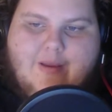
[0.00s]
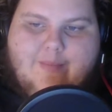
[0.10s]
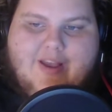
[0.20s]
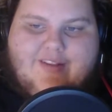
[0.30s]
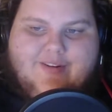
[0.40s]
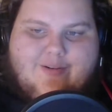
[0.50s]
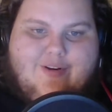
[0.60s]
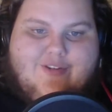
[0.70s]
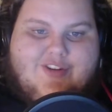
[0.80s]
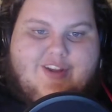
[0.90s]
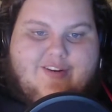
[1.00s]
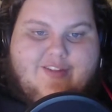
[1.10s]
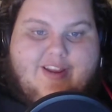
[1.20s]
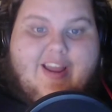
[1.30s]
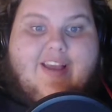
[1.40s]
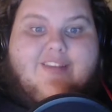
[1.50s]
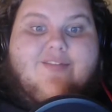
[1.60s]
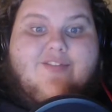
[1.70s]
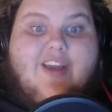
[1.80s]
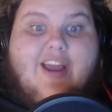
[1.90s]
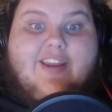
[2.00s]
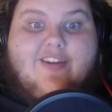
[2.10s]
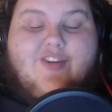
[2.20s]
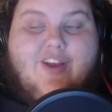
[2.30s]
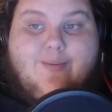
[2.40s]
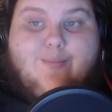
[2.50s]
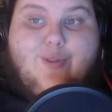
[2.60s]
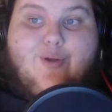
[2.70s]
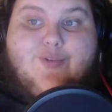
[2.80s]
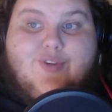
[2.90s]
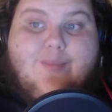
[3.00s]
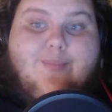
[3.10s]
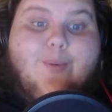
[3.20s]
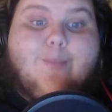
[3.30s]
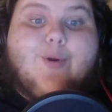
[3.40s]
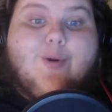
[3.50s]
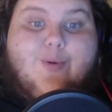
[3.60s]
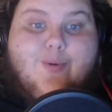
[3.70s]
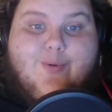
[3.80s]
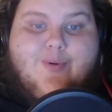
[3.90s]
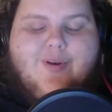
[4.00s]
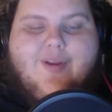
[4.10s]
Master Roshi, under the guise of Jackie Chun, blows up the moon